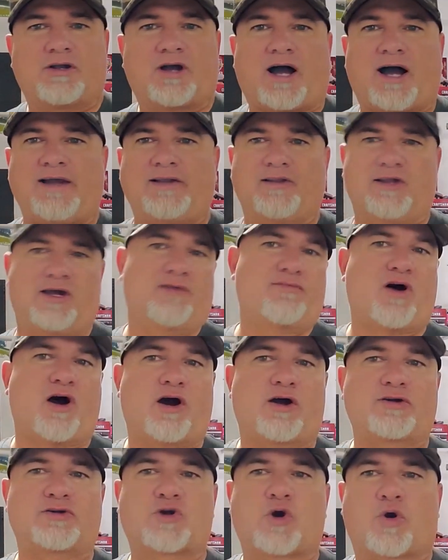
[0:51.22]
I love
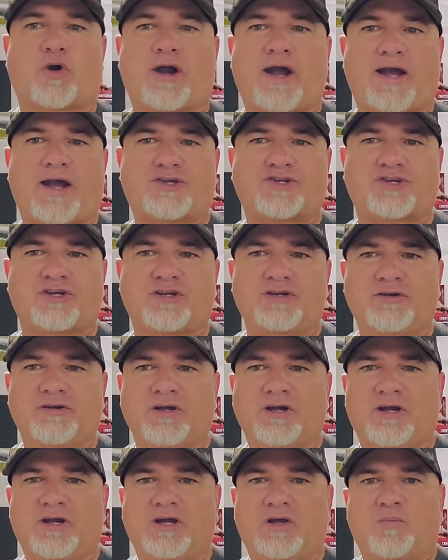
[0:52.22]
hardcore action,
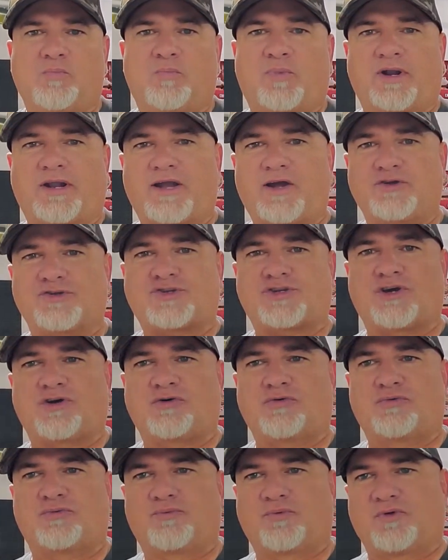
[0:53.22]
but I
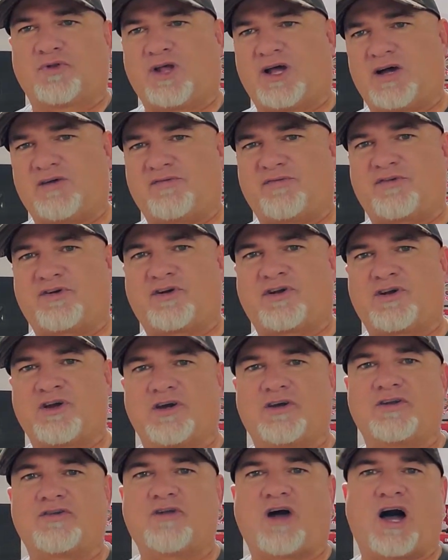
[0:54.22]
also love
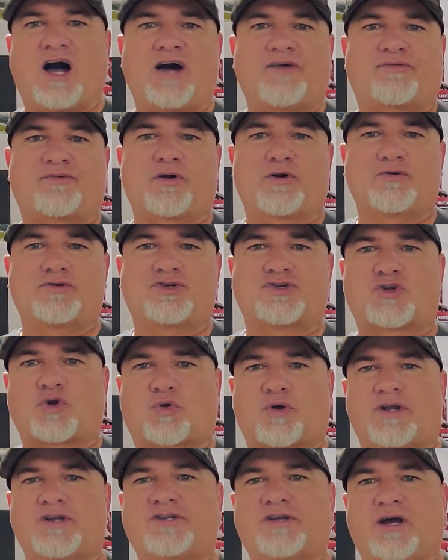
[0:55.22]
good off-road
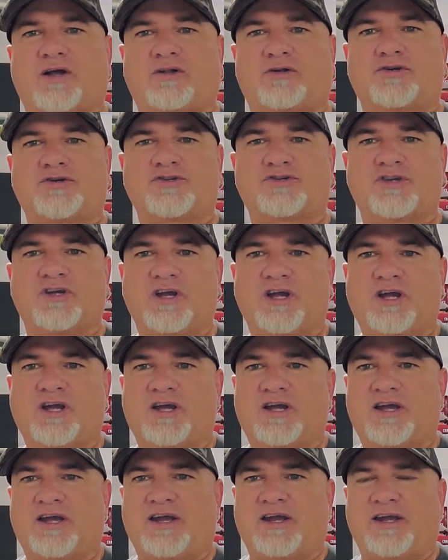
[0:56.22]
storytellers
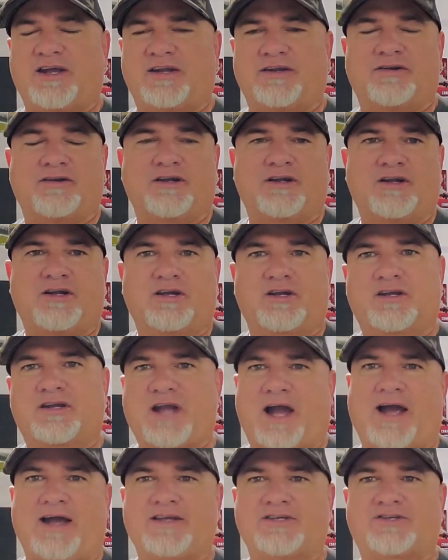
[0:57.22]
and
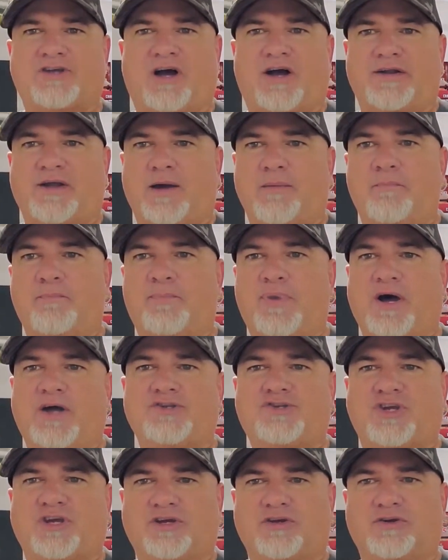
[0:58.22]
guys on a
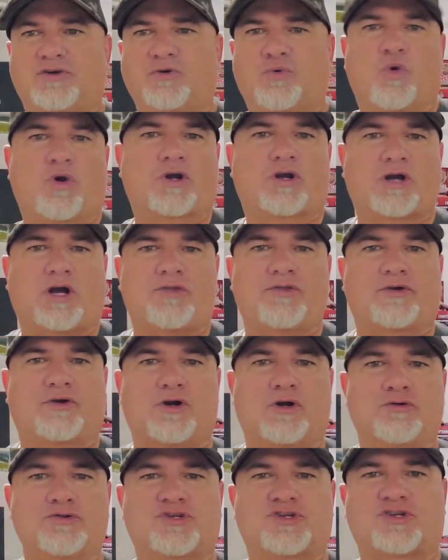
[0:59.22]
budget who work on
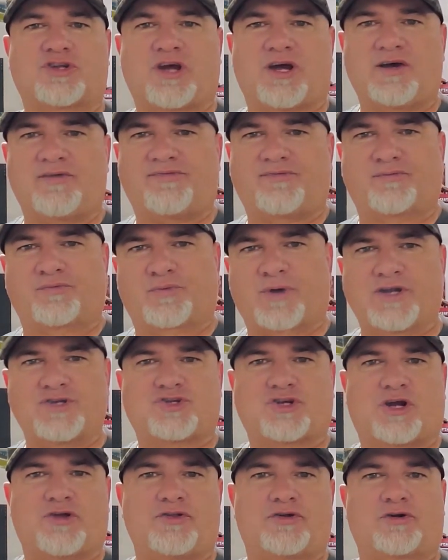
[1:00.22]
their own stuff,
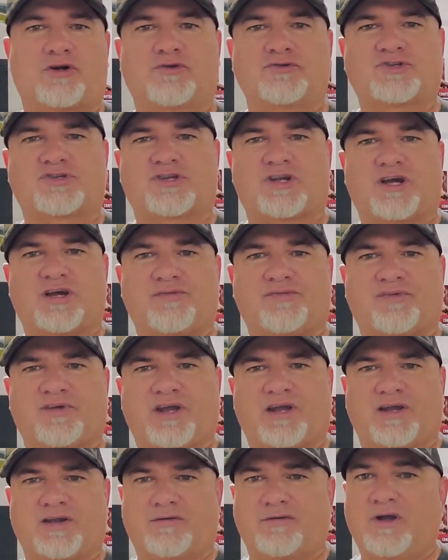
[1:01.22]
wrench on their own stuff,
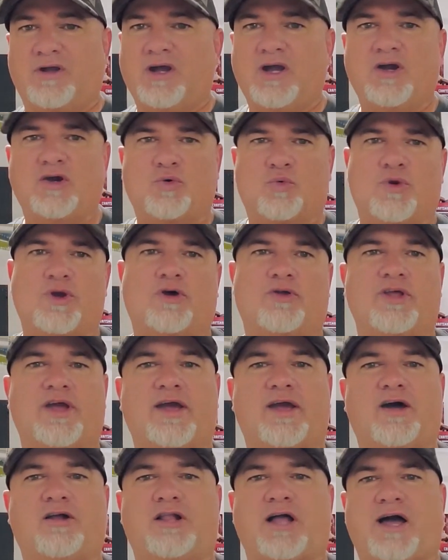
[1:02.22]
and wheel the
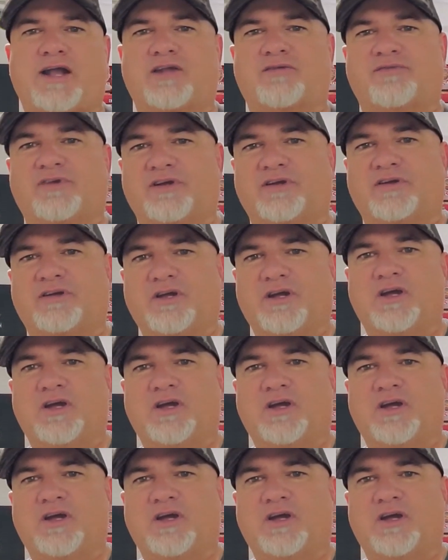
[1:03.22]
hell out of it.